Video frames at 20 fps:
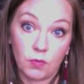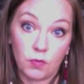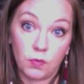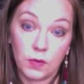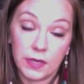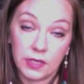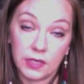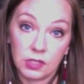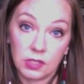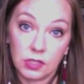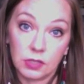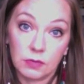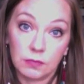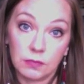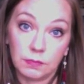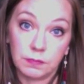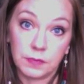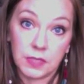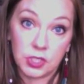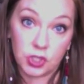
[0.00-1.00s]
they
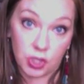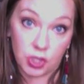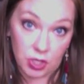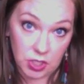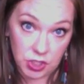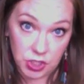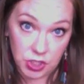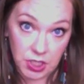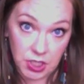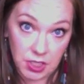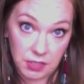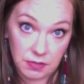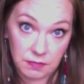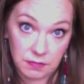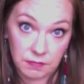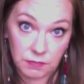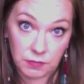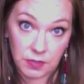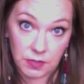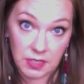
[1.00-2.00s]
will be
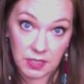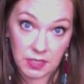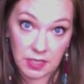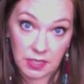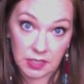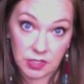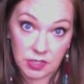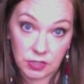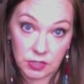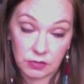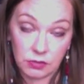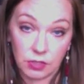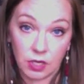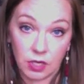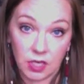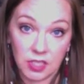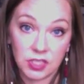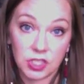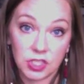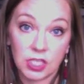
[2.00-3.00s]
charging when they do
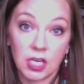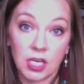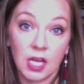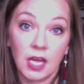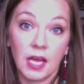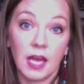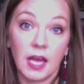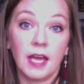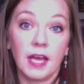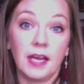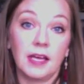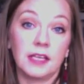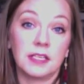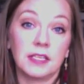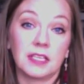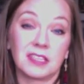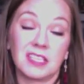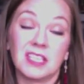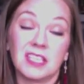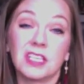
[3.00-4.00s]
launch.
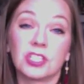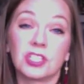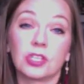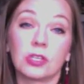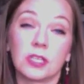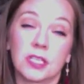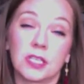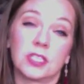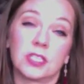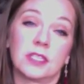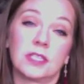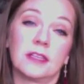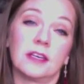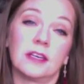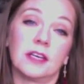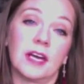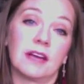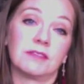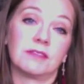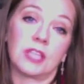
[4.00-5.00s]
And at the initial launch,
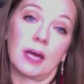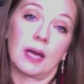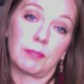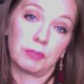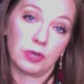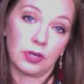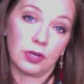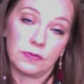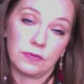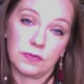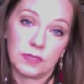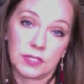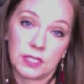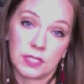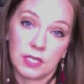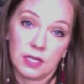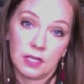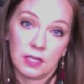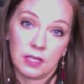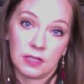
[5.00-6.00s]
they'll have
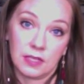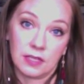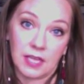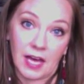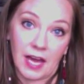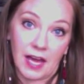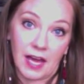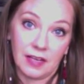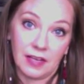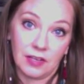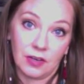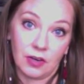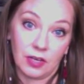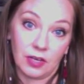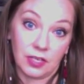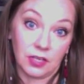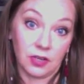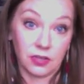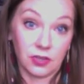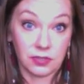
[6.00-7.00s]
chaperones that
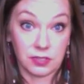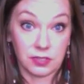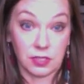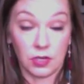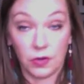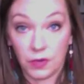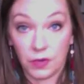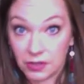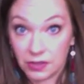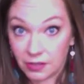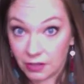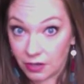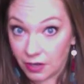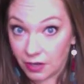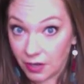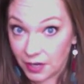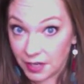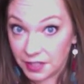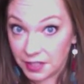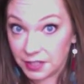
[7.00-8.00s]
are also in the
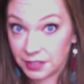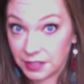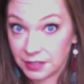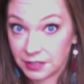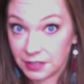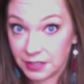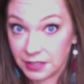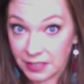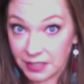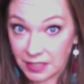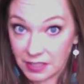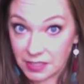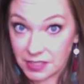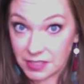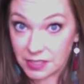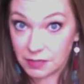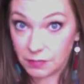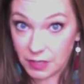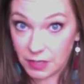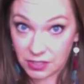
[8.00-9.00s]
car, I
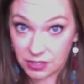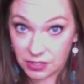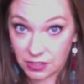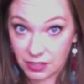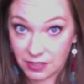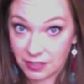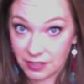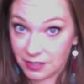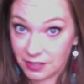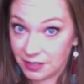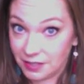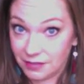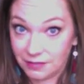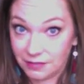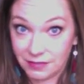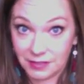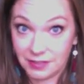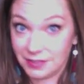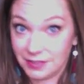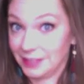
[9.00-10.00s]
guess, to make sure
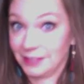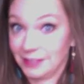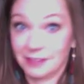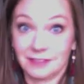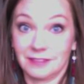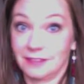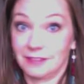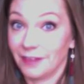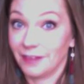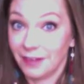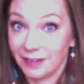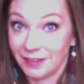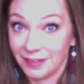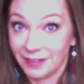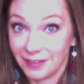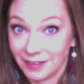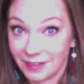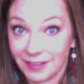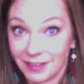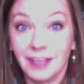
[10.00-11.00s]
if anything goes
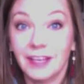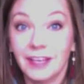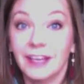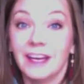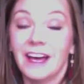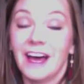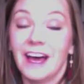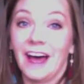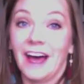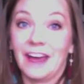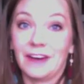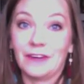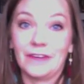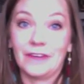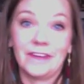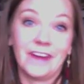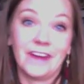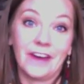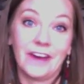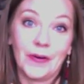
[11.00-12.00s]
wrong. I
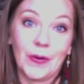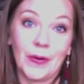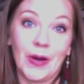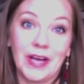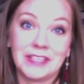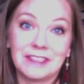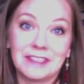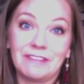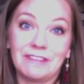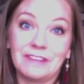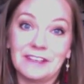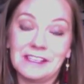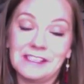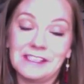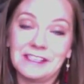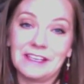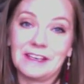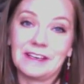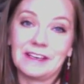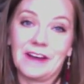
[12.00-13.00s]
don't know. I
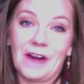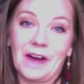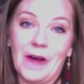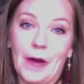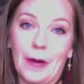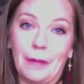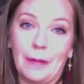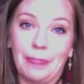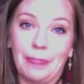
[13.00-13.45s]
definitely